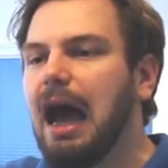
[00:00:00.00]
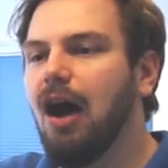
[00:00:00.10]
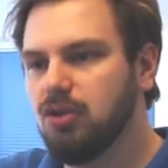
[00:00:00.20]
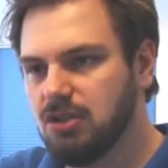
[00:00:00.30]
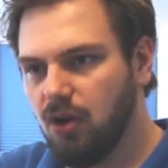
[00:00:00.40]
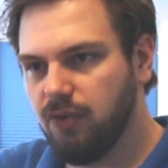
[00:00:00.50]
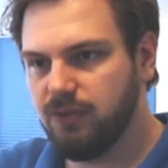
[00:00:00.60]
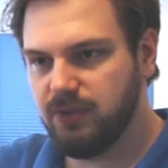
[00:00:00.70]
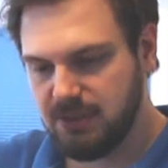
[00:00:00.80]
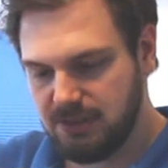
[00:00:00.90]
out of
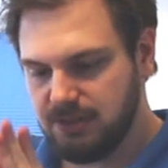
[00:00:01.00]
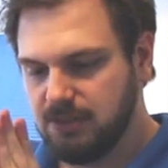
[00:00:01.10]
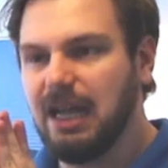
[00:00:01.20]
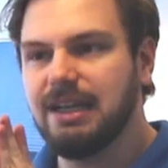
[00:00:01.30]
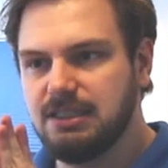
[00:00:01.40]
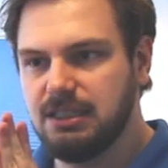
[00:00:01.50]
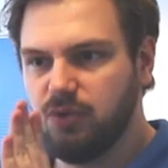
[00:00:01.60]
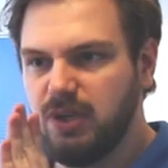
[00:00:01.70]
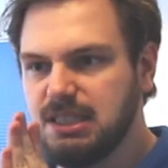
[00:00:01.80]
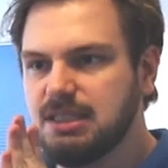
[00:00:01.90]
90
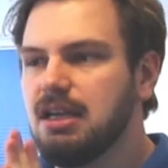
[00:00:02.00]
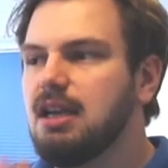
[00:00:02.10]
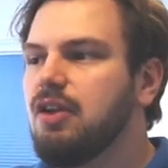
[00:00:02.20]
degrees.